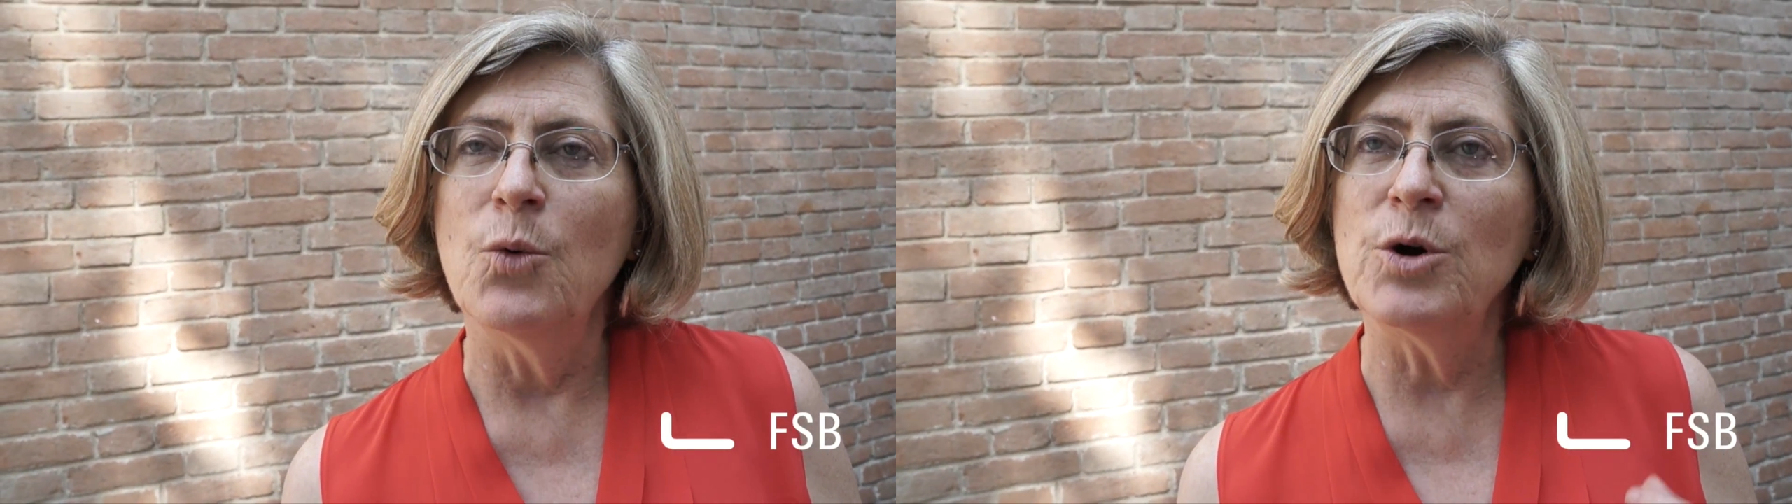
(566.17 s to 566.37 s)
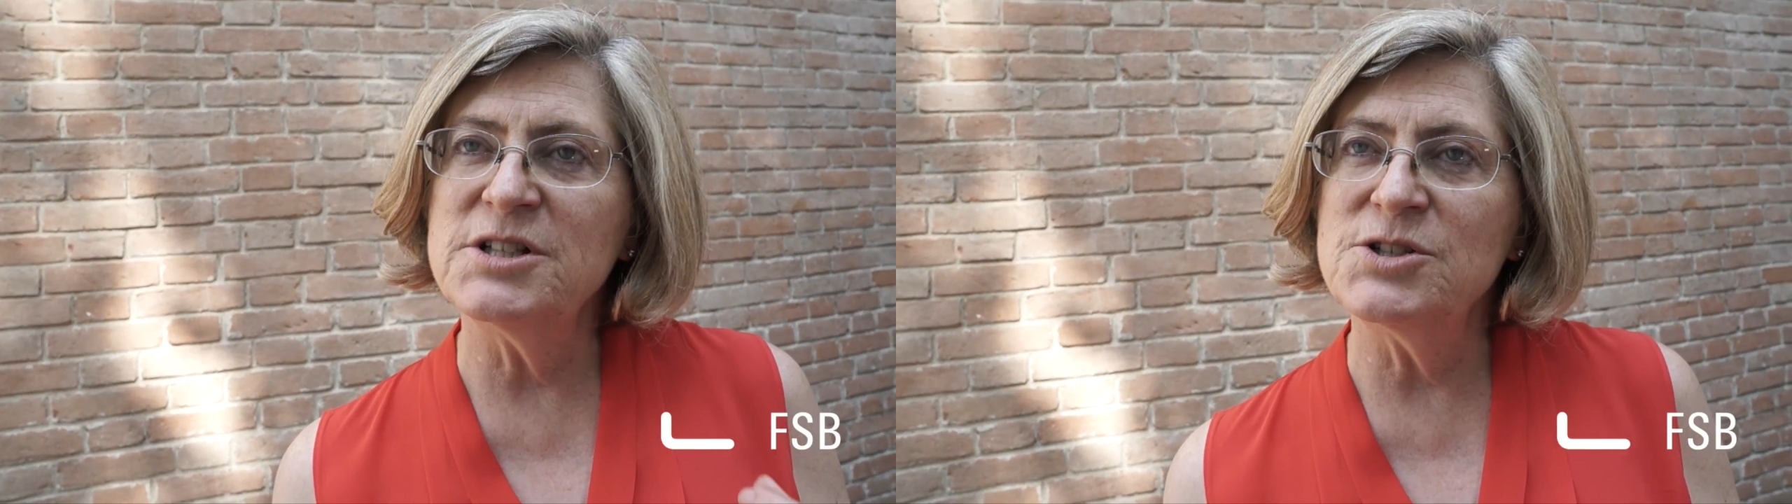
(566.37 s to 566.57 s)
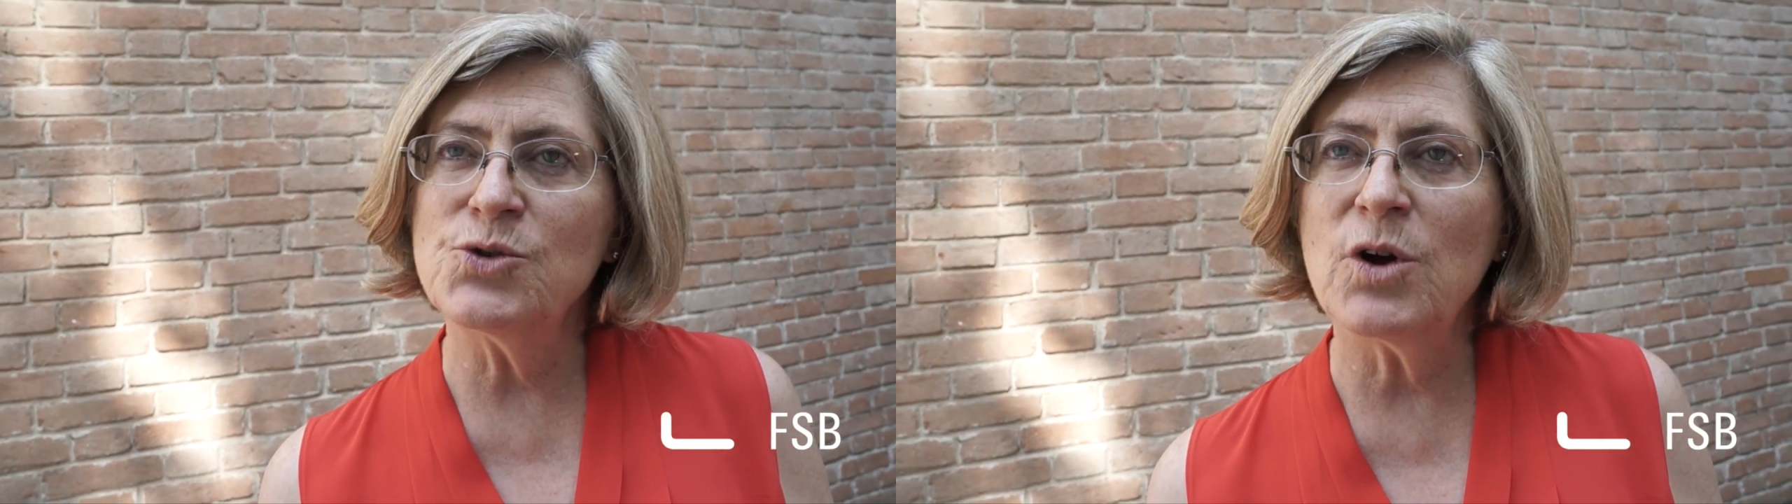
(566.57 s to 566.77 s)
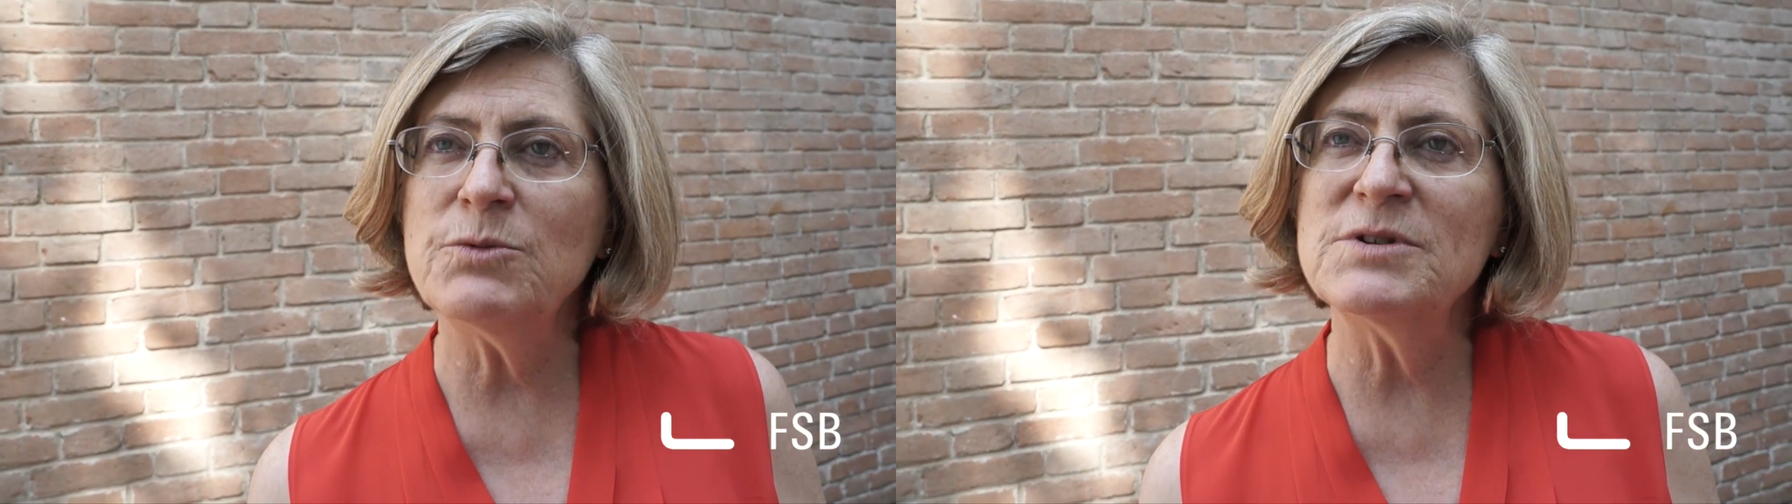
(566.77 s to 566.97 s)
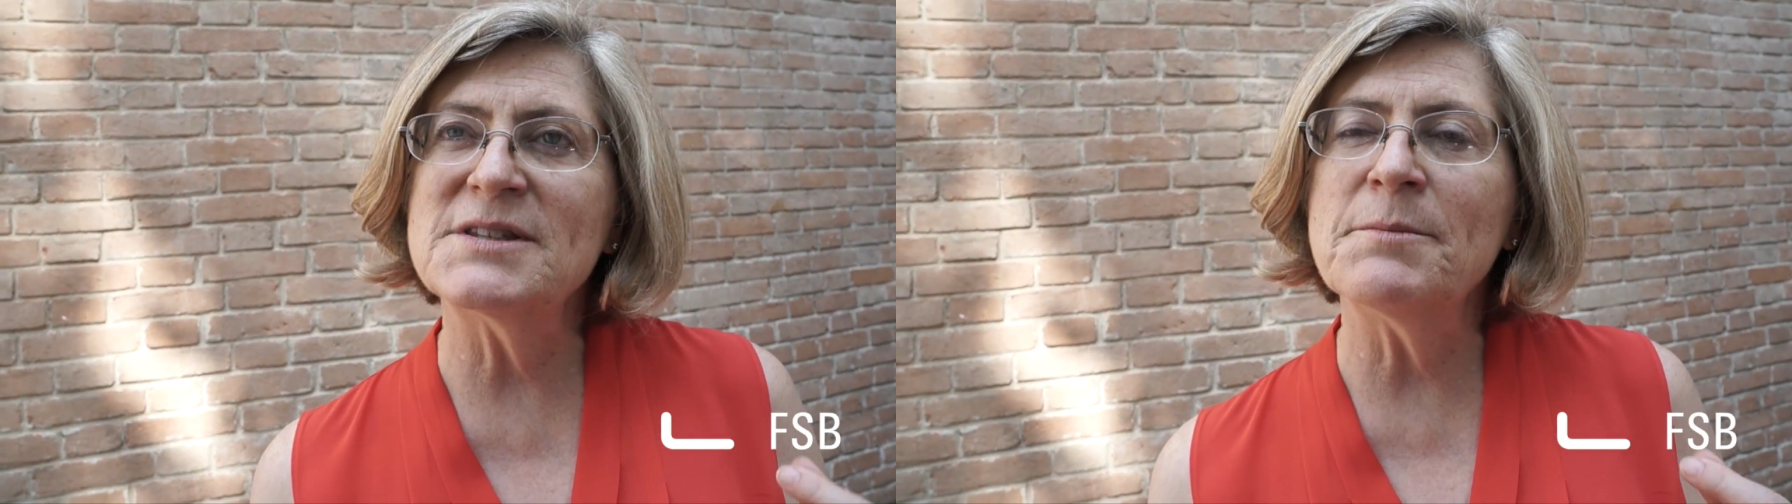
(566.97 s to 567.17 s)
where
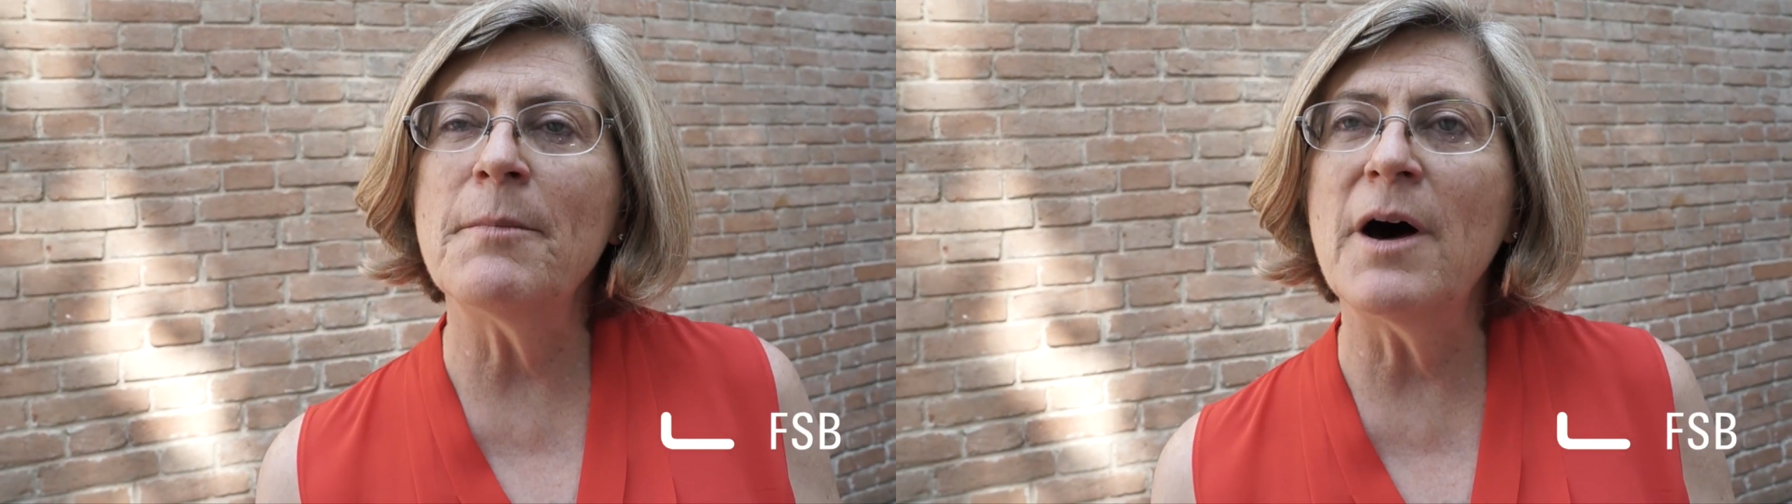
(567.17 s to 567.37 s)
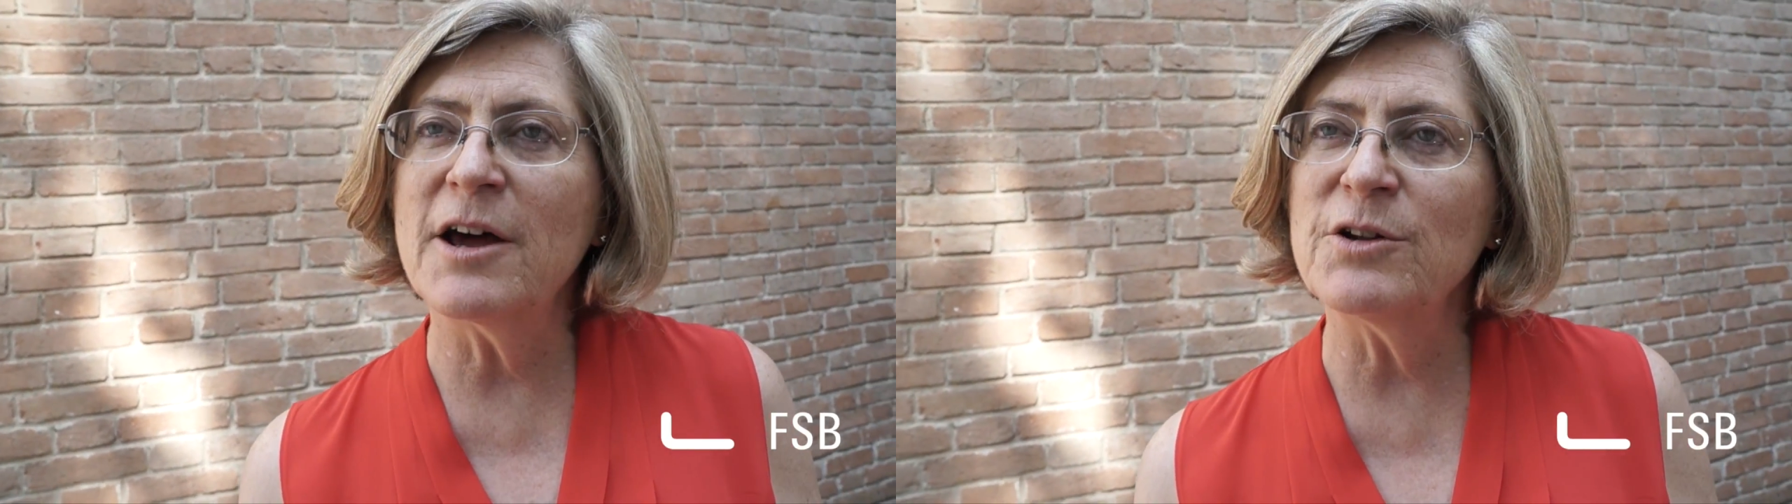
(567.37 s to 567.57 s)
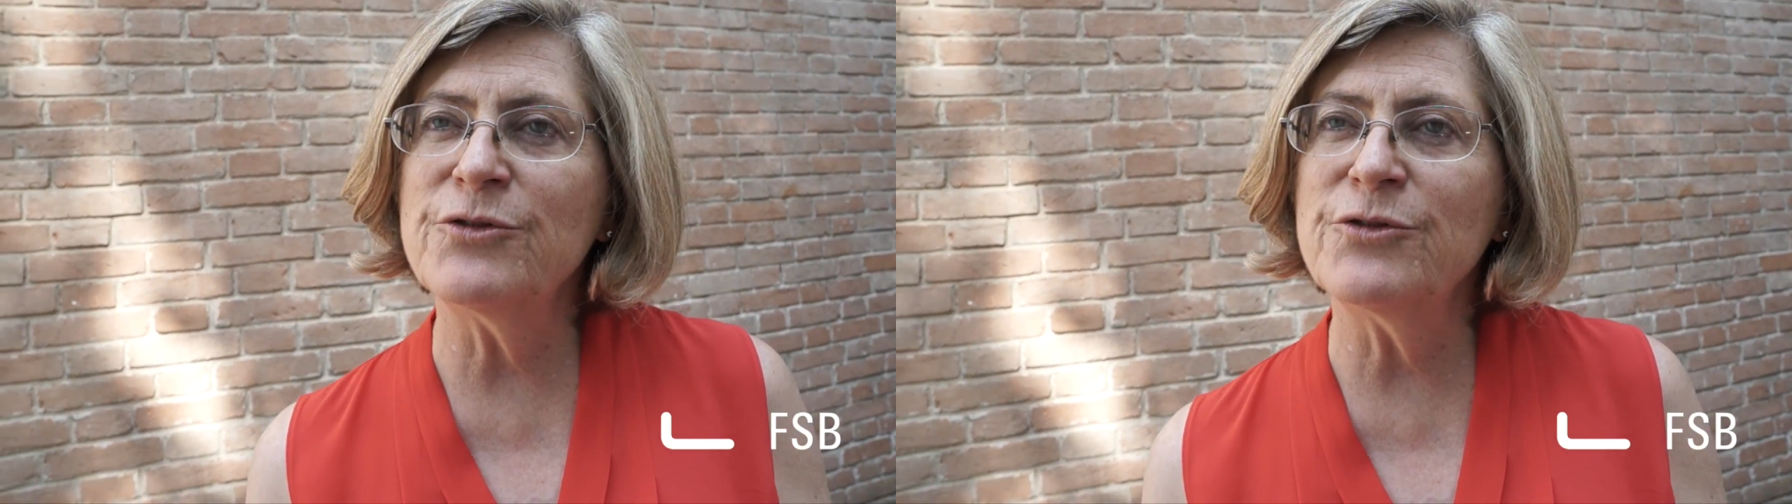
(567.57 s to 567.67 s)
Detroit was the model